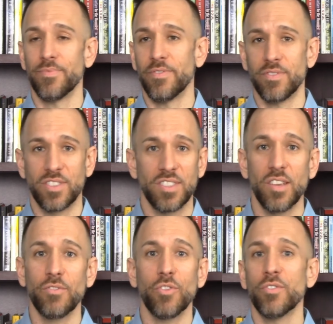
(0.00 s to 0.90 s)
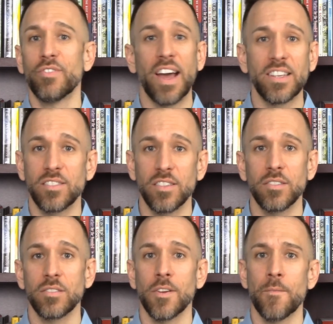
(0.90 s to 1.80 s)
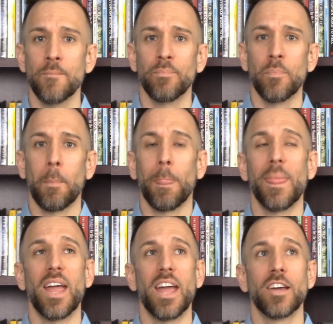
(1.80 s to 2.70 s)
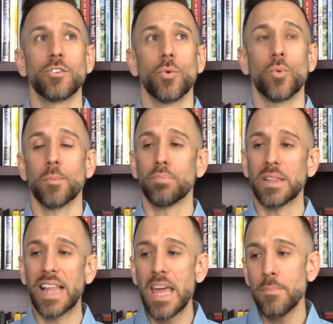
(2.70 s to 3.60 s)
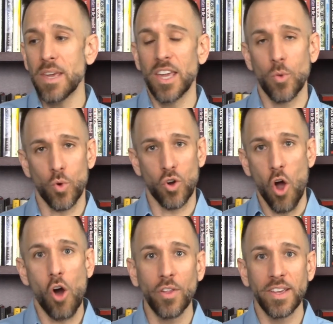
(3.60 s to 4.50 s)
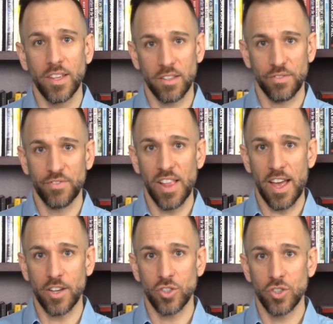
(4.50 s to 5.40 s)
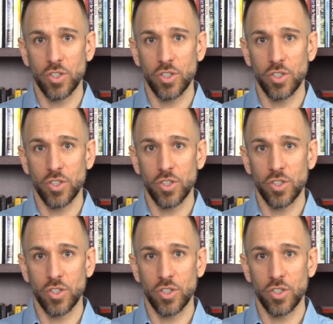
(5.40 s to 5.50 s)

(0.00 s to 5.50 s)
sinful vices, and we're blaming it, we're calling it the flesh